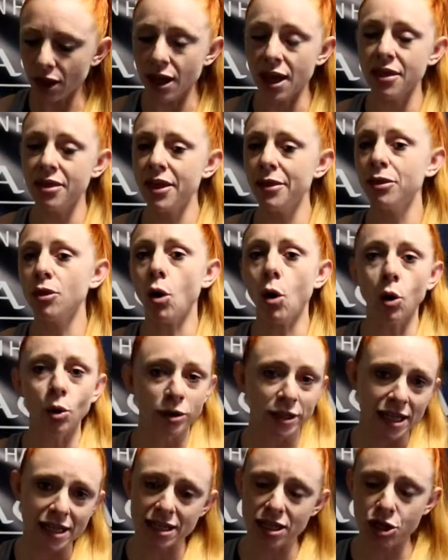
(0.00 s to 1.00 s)
And then the
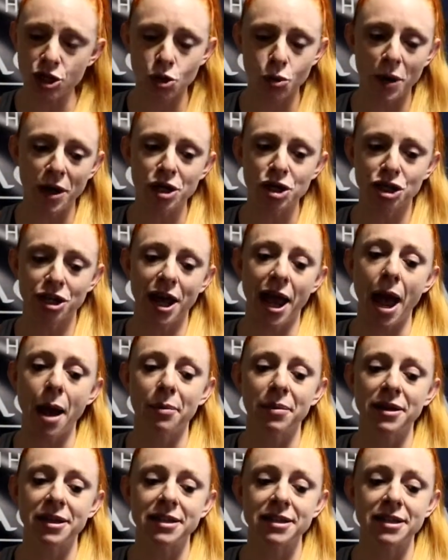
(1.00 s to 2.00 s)
whole knee situation
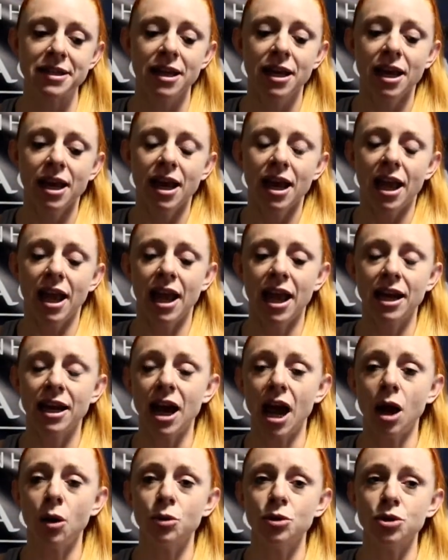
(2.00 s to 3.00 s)
happened and I